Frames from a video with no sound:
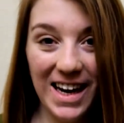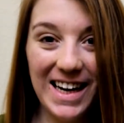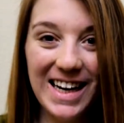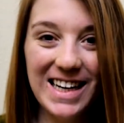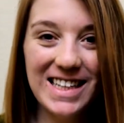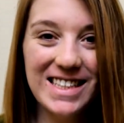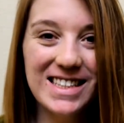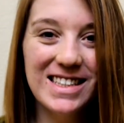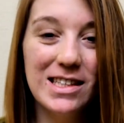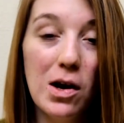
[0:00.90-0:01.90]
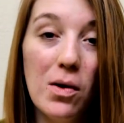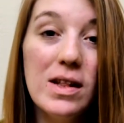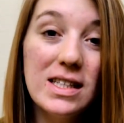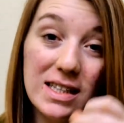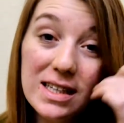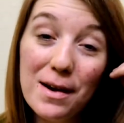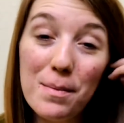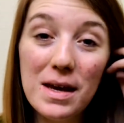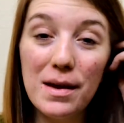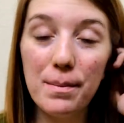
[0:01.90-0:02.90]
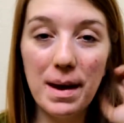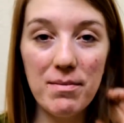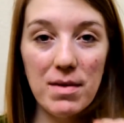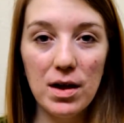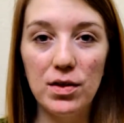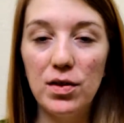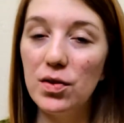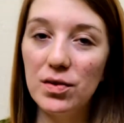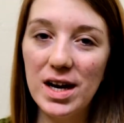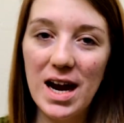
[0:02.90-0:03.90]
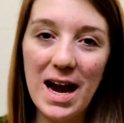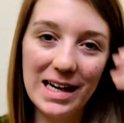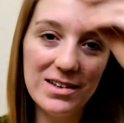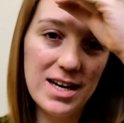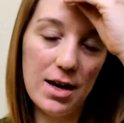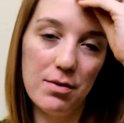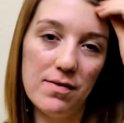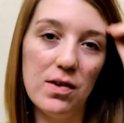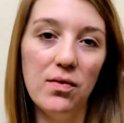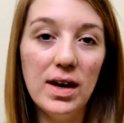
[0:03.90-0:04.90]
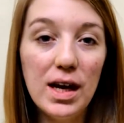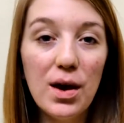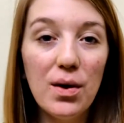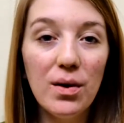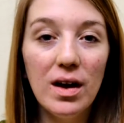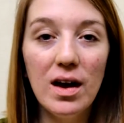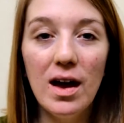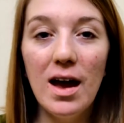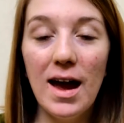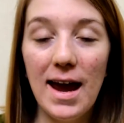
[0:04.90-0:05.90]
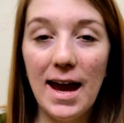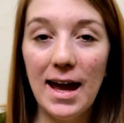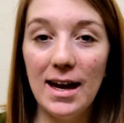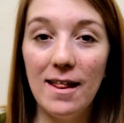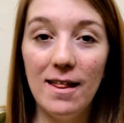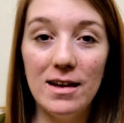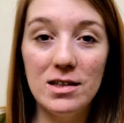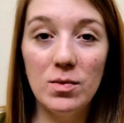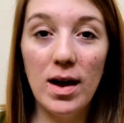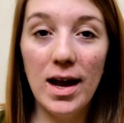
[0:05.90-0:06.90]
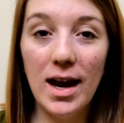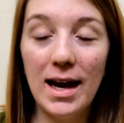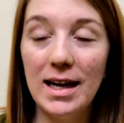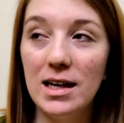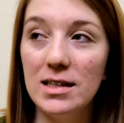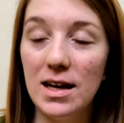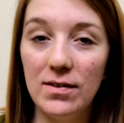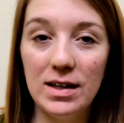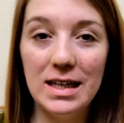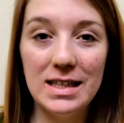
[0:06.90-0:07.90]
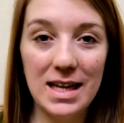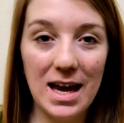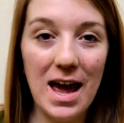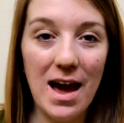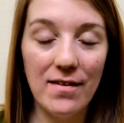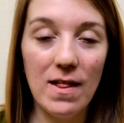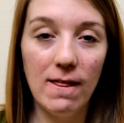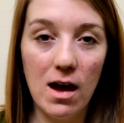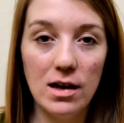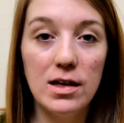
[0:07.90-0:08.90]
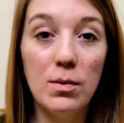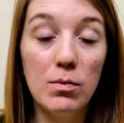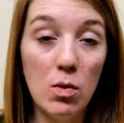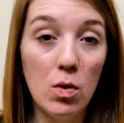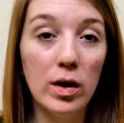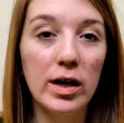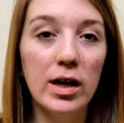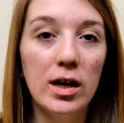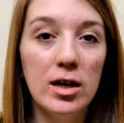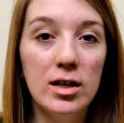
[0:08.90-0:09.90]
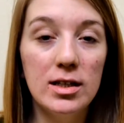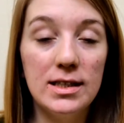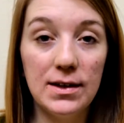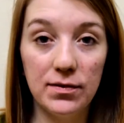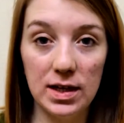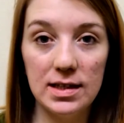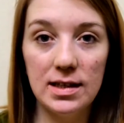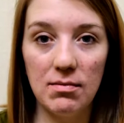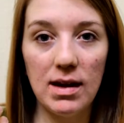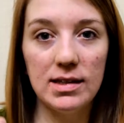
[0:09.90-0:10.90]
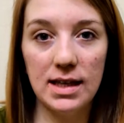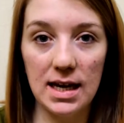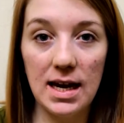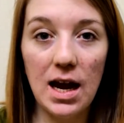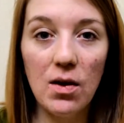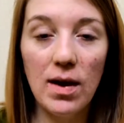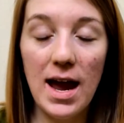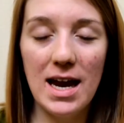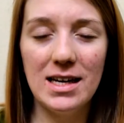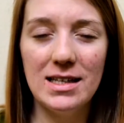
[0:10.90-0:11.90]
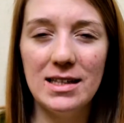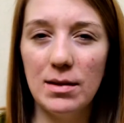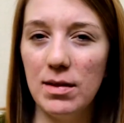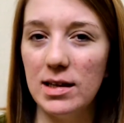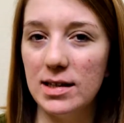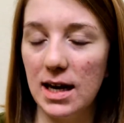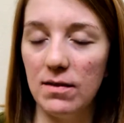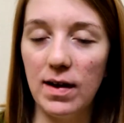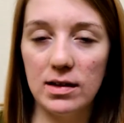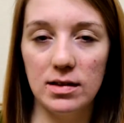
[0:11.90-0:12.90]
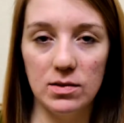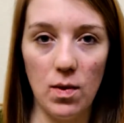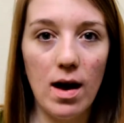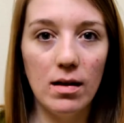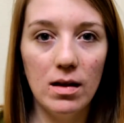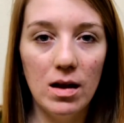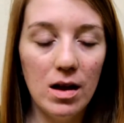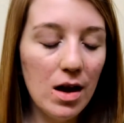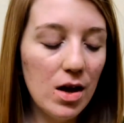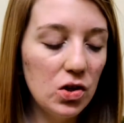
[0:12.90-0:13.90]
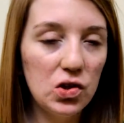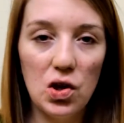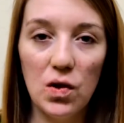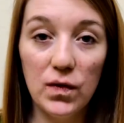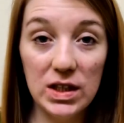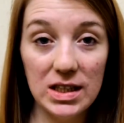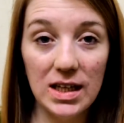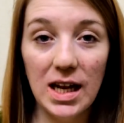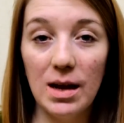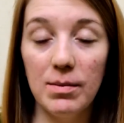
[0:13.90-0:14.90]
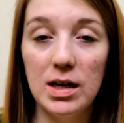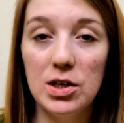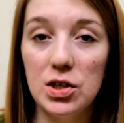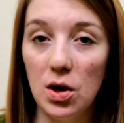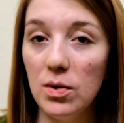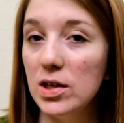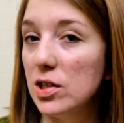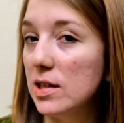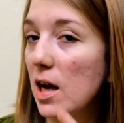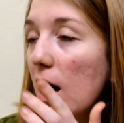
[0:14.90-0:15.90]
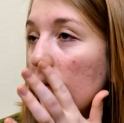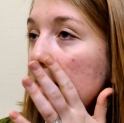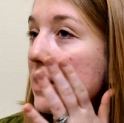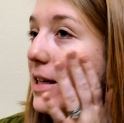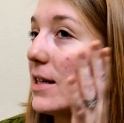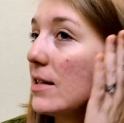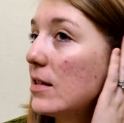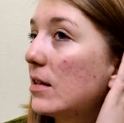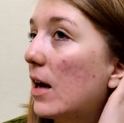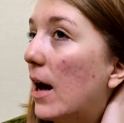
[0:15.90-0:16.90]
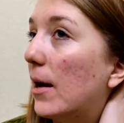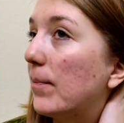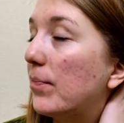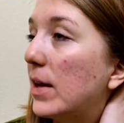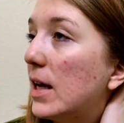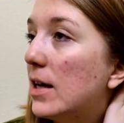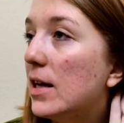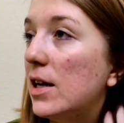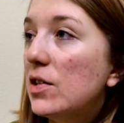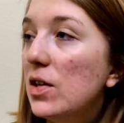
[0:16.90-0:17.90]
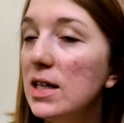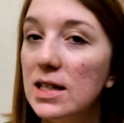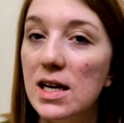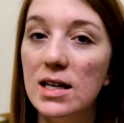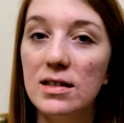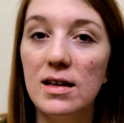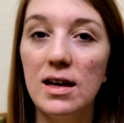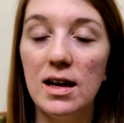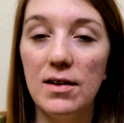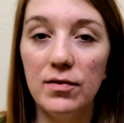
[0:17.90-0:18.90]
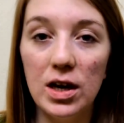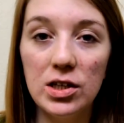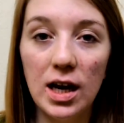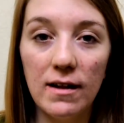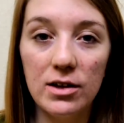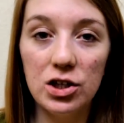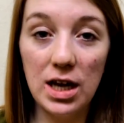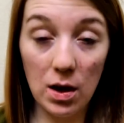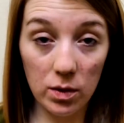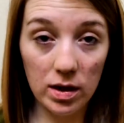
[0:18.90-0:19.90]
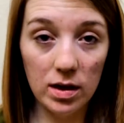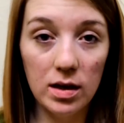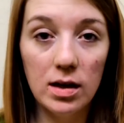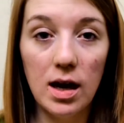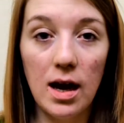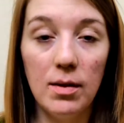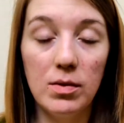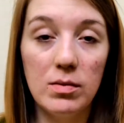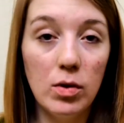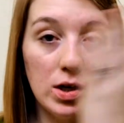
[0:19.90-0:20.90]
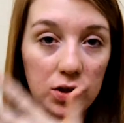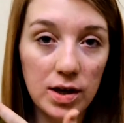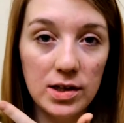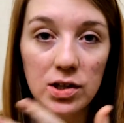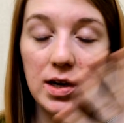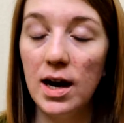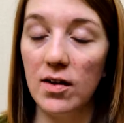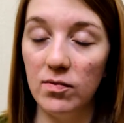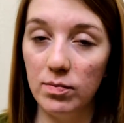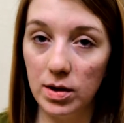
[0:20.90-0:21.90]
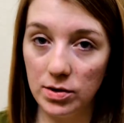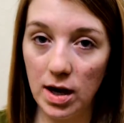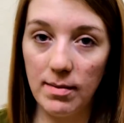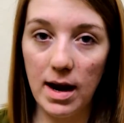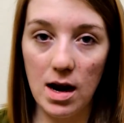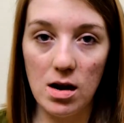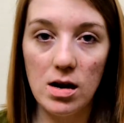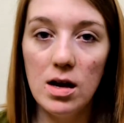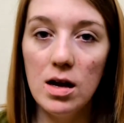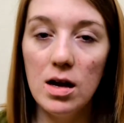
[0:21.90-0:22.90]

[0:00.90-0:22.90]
Hey guys, so this is going to be my month 3 Accutane review video, and this one I can definitely say I have a lot more difference in my skin now and some of the side effects as well. So the first thing that I'm going to show is just the obviousness. So this is fresh out of the shower with moisturizer, and I've blow dried my hair.